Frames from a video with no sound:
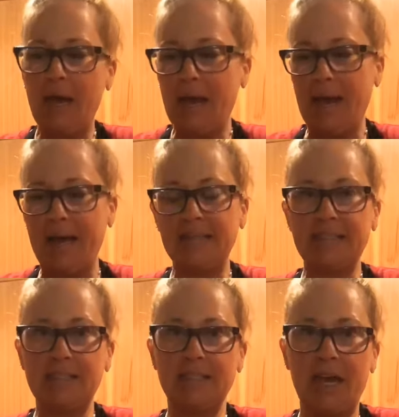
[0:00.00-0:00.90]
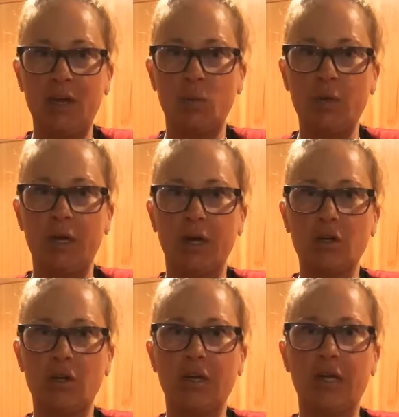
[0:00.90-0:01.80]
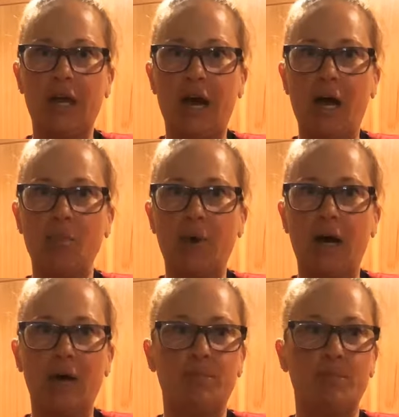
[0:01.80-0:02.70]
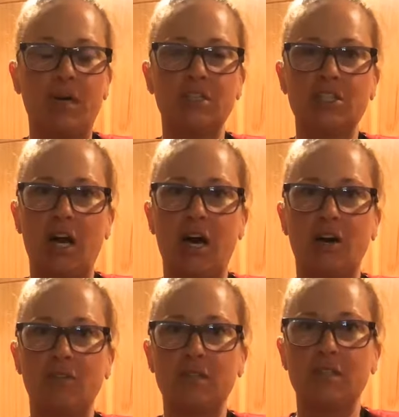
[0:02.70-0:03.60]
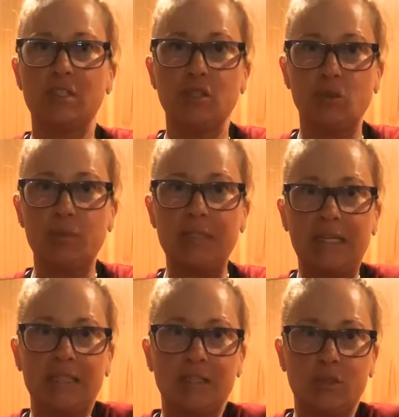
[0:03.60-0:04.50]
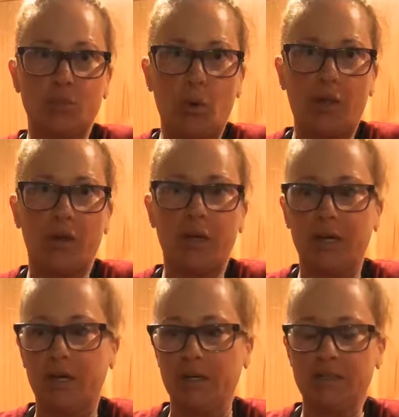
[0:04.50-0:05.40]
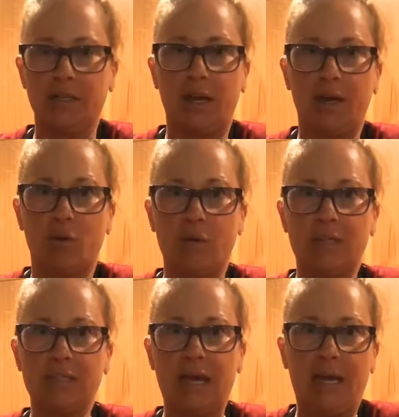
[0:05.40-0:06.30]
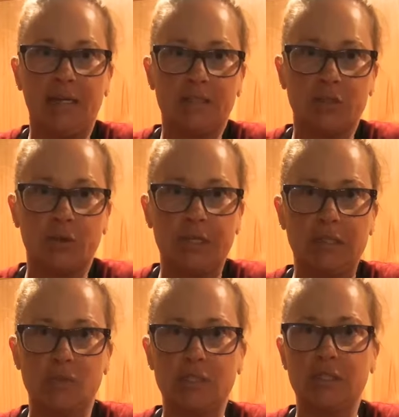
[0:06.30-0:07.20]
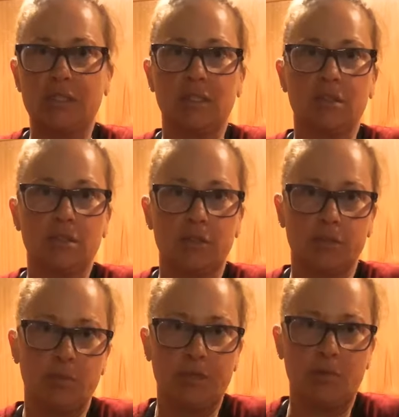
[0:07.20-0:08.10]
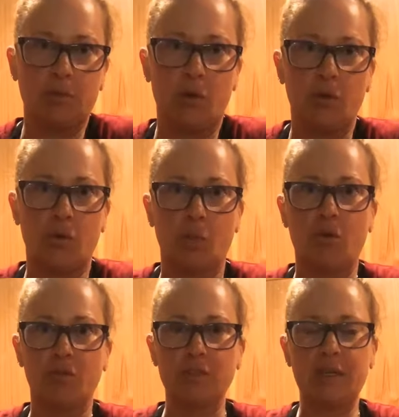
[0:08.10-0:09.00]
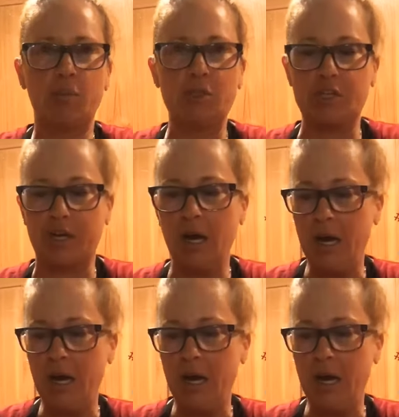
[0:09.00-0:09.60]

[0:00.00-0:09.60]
And tonight we are cooking up a bunch of soups. It's soup weather here. Today it was 8 degrees, which is considerably below normal for temperature.